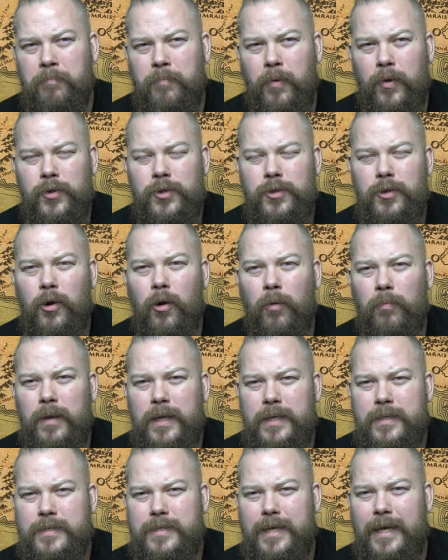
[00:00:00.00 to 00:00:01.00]
bunch of
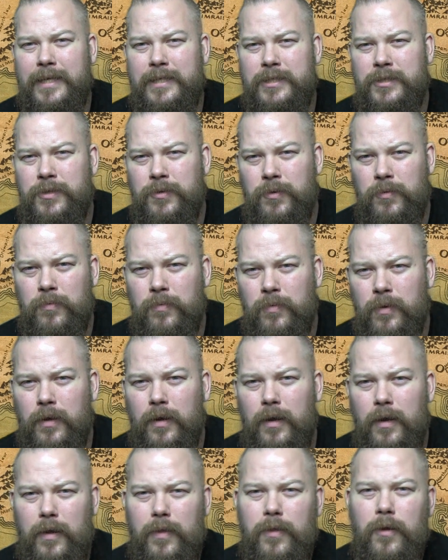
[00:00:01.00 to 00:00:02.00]
goblins into
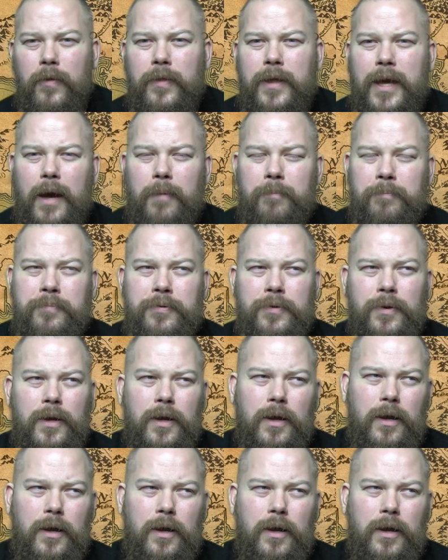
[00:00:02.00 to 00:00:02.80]
the other camp.